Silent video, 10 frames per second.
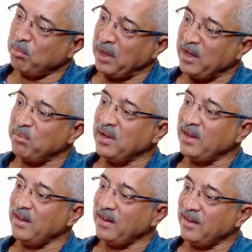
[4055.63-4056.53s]
made
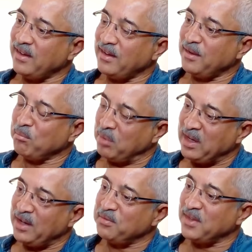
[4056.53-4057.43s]
me
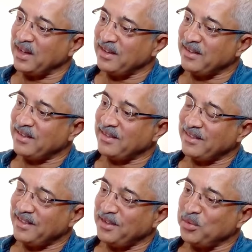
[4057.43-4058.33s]
believe that
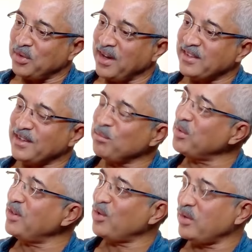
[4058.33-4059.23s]
you guys can
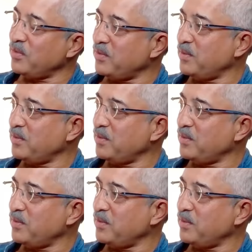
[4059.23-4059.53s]
pull it off.